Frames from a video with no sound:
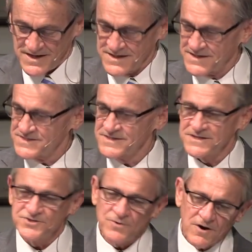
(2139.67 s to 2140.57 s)
Because,
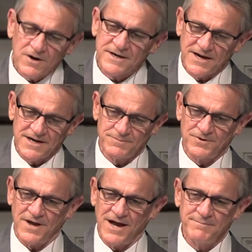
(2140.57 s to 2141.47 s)
because you are
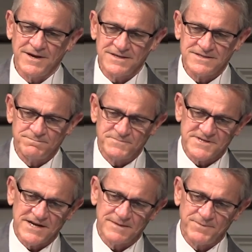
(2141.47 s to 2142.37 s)
accountable. I may
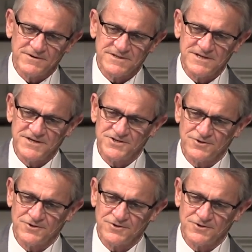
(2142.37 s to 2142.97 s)
stand up here and teach it,